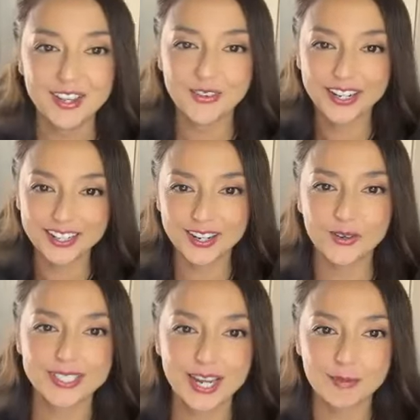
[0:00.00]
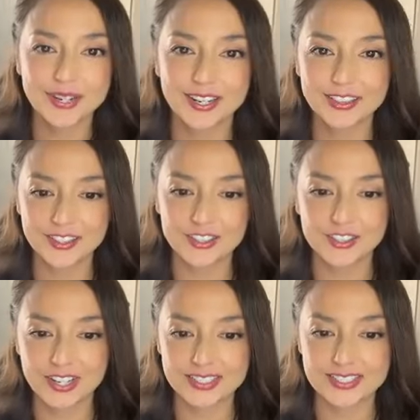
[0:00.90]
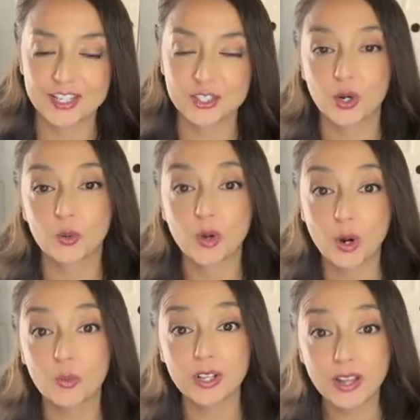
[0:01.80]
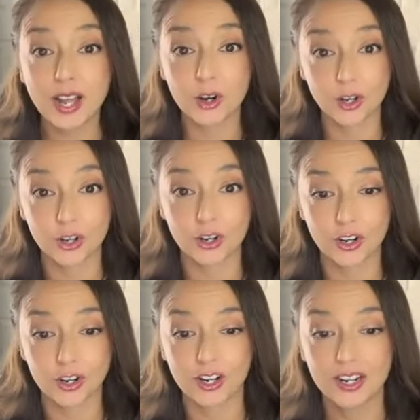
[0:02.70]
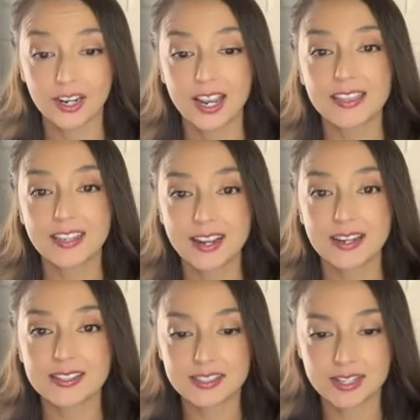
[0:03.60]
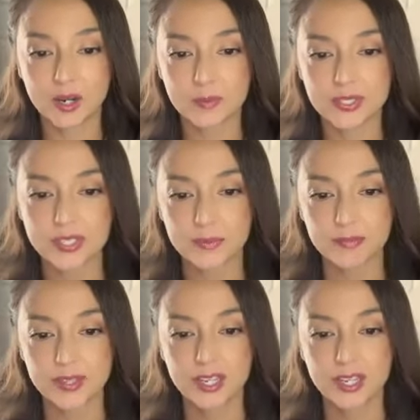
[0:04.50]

They want to hear what's happening in their transaction, or what will occur in the next steps.